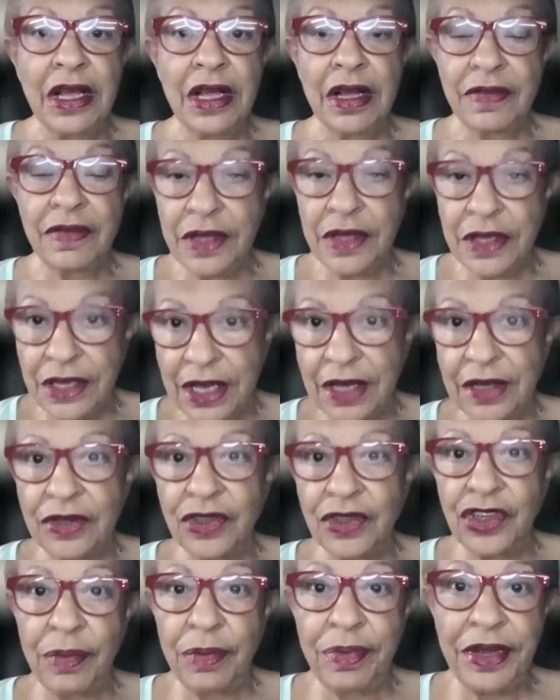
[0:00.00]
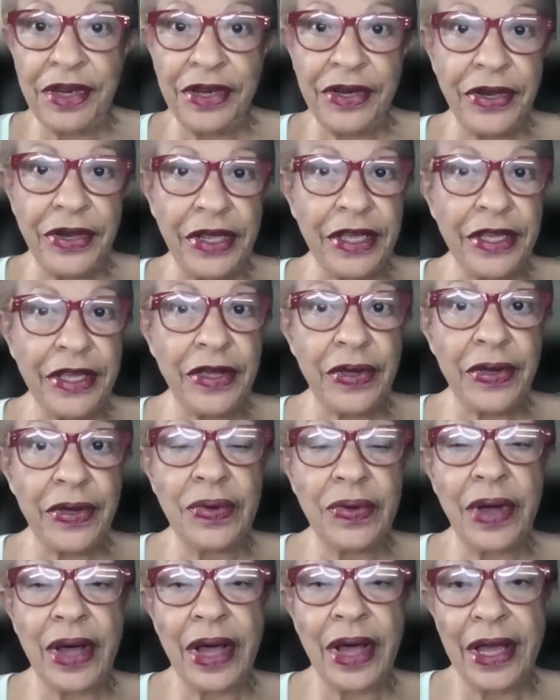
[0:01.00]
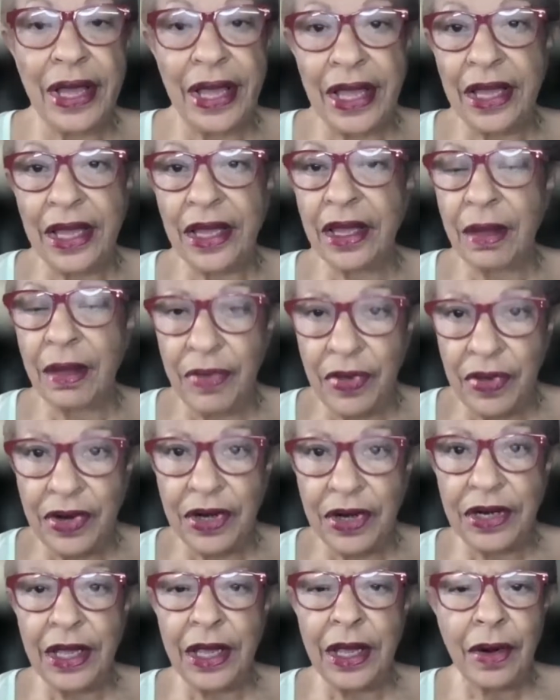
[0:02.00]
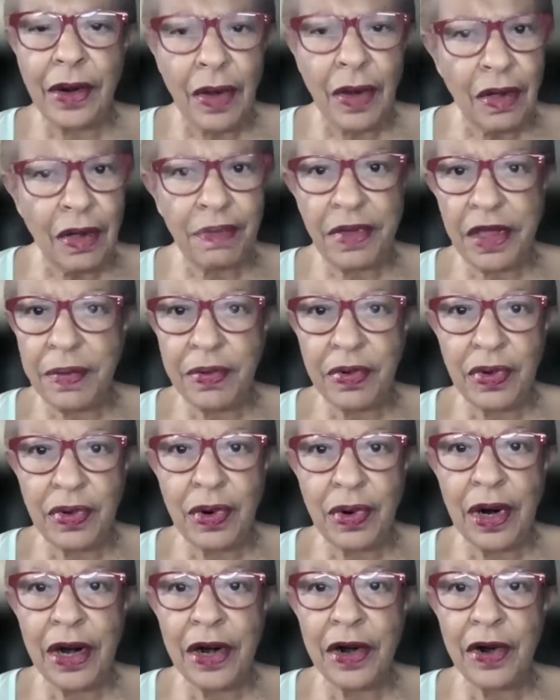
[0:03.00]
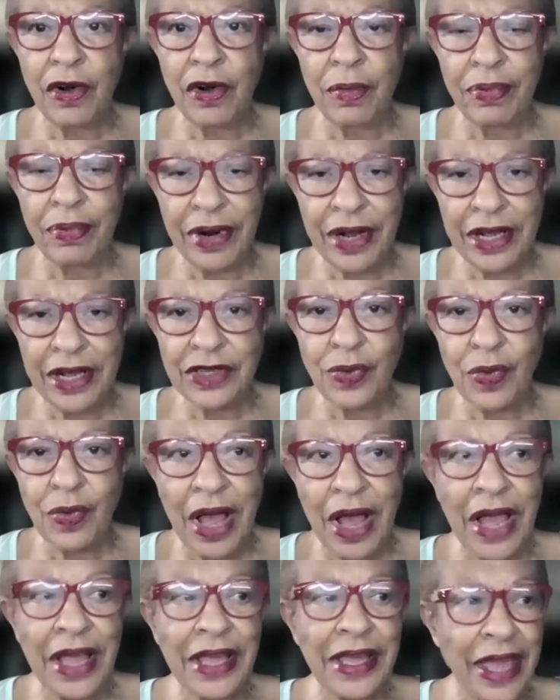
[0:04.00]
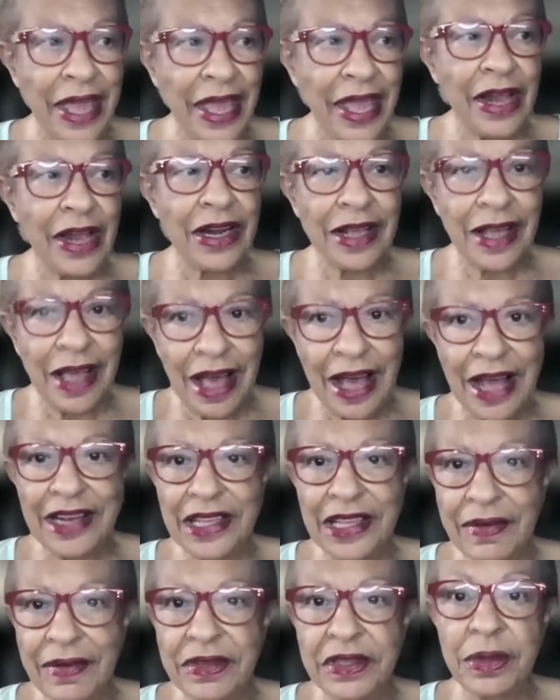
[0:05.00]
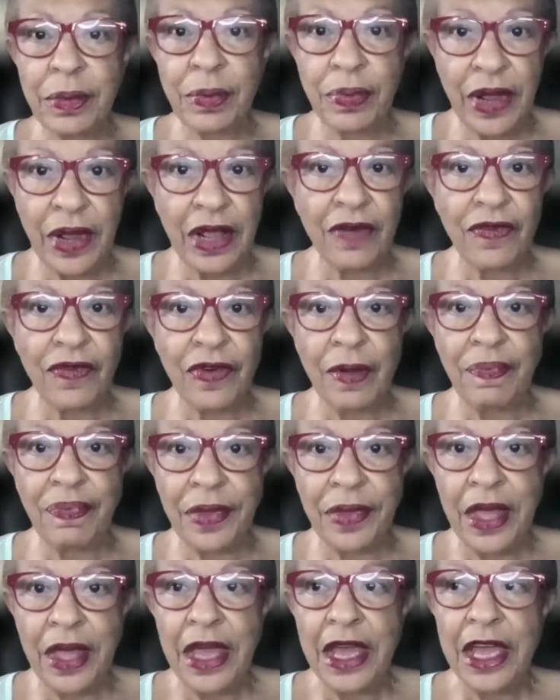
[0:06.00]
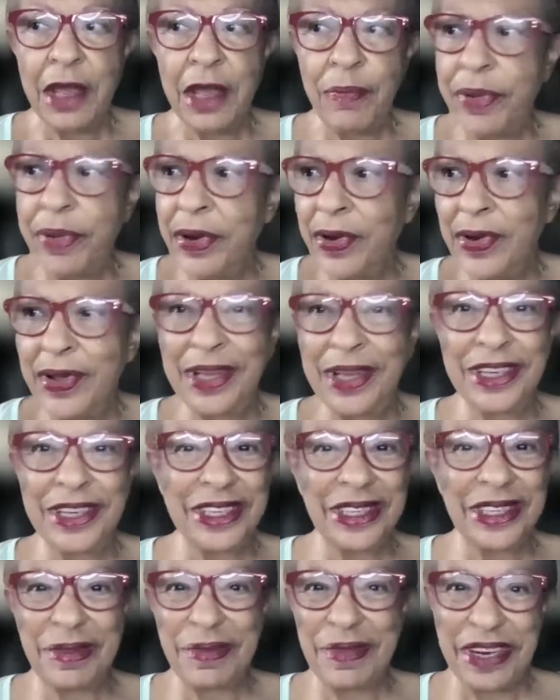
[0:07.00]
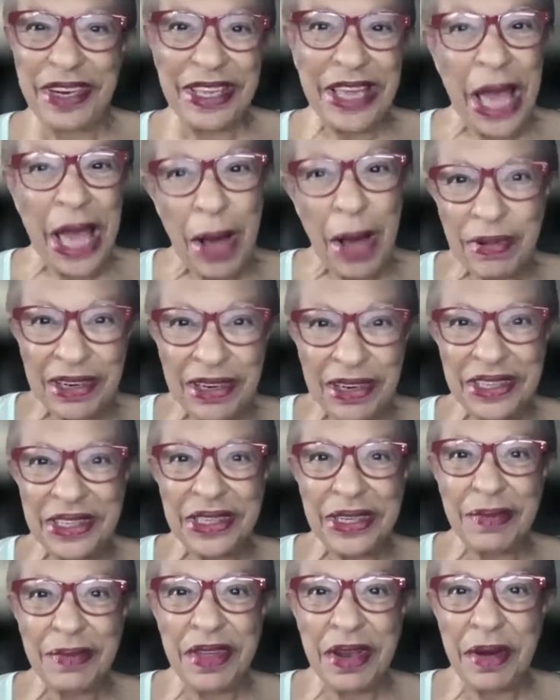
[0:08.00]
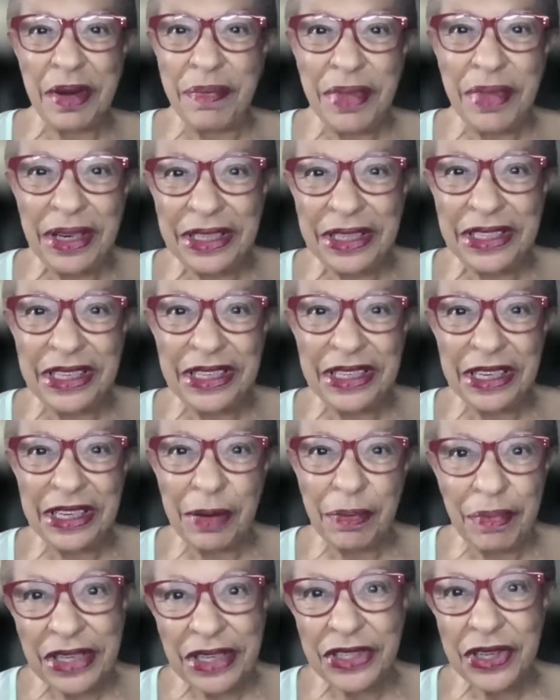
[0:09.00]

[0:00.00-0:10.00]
of the LGBTQIA community and all people who are oppressed. Why can't God give us a break from imperialism and capitalism and militant and